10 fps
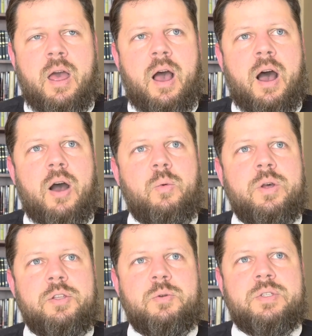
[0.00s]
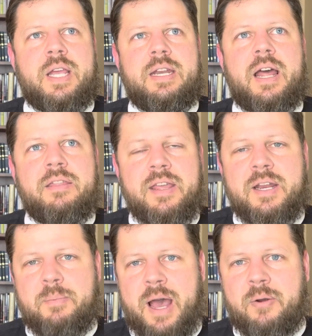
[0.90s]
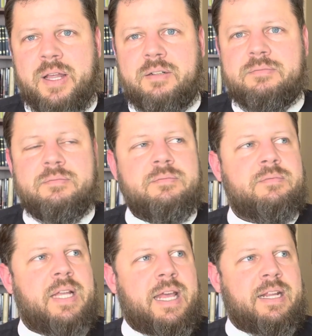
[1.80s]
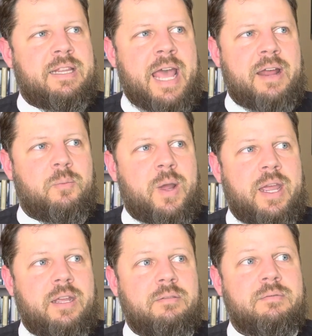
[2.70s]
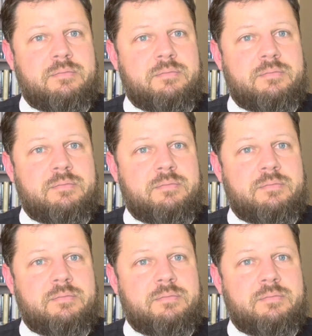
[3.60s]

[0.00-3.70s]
Uh, will you say nothing about it and in that way